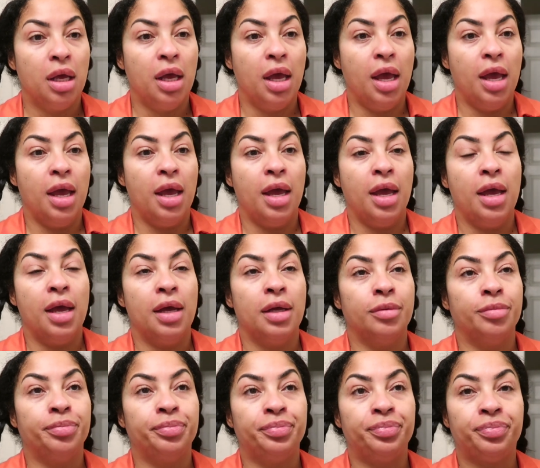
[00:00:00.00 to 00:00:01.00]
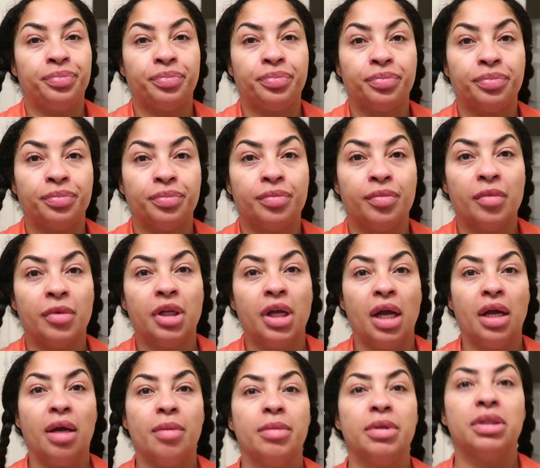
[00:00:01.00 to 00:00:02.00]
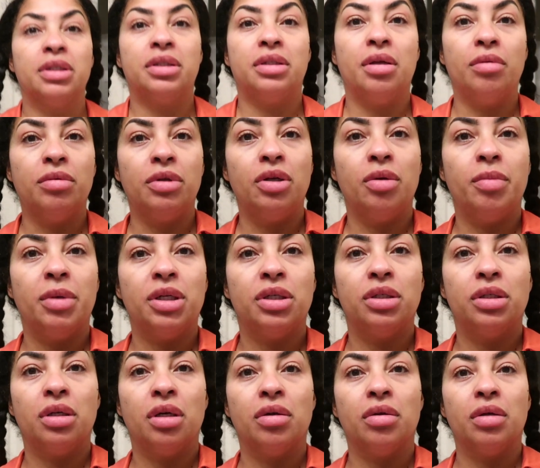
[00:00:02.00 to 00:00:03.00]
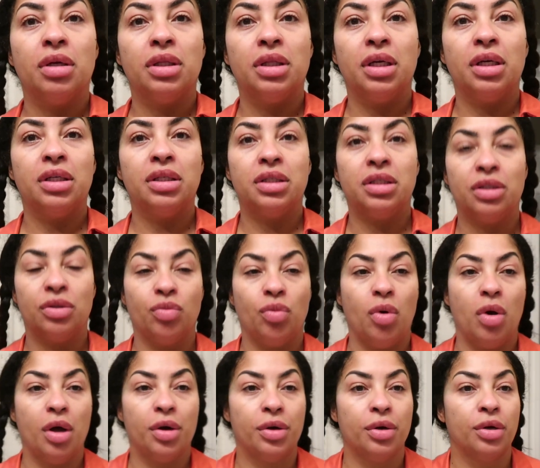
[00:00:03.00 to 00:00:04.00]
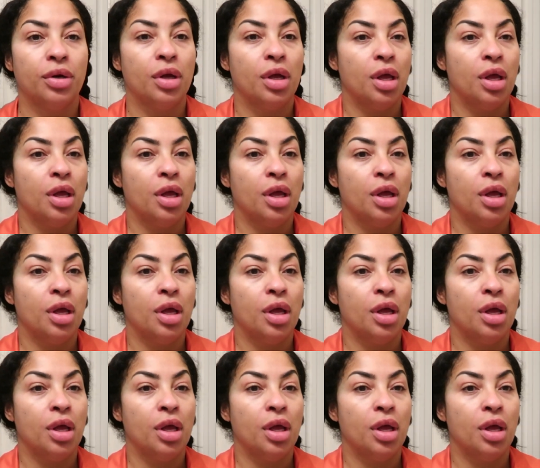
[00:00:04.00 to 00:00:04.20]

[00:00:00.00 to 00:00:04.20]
And I got something on my shirt. I think it's just water.